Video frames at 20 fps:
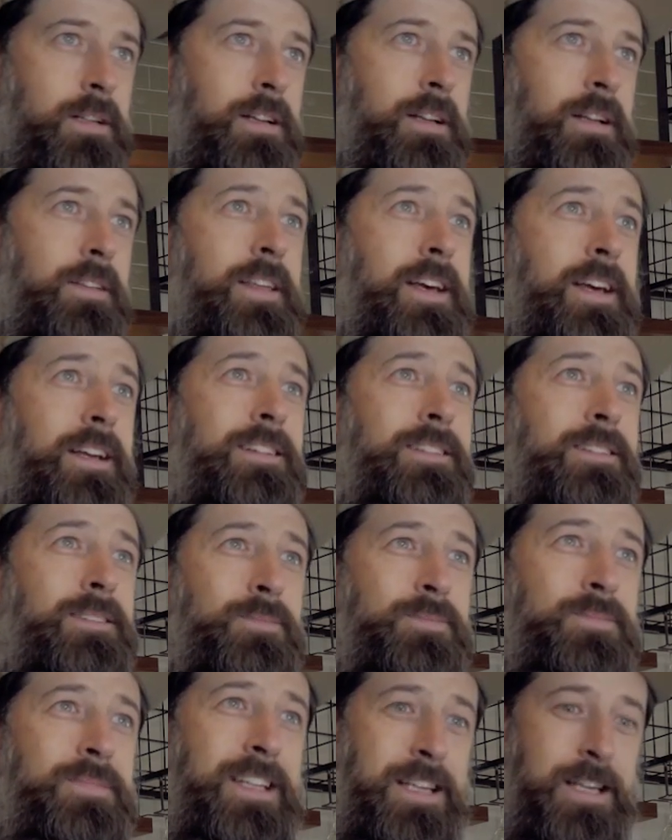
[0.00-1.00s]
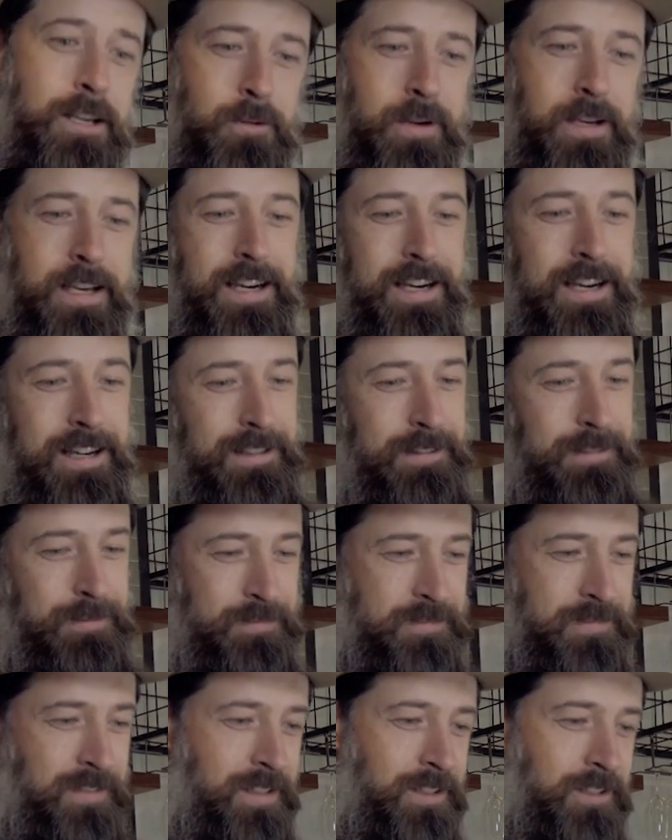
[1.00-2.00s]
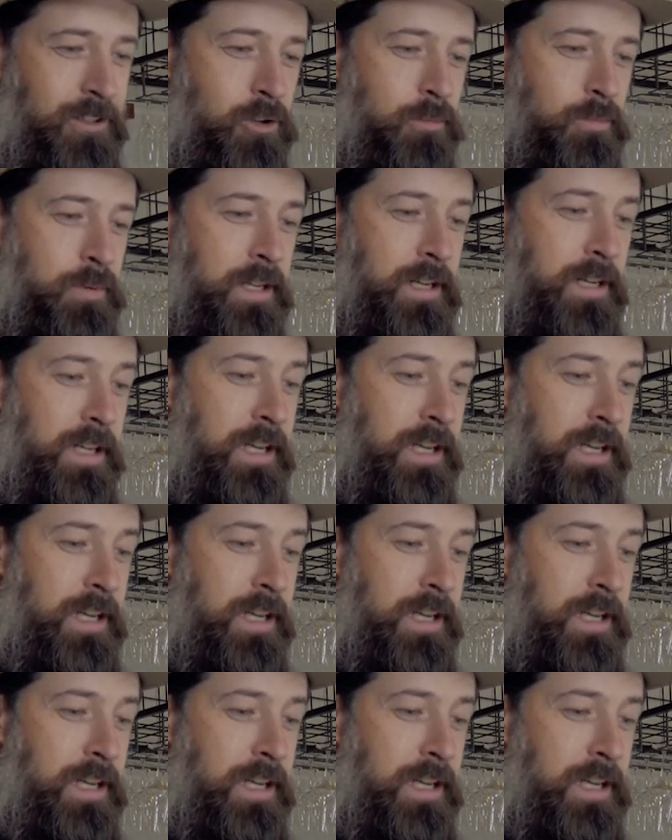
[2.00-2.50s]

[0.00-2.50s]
And then here we are, European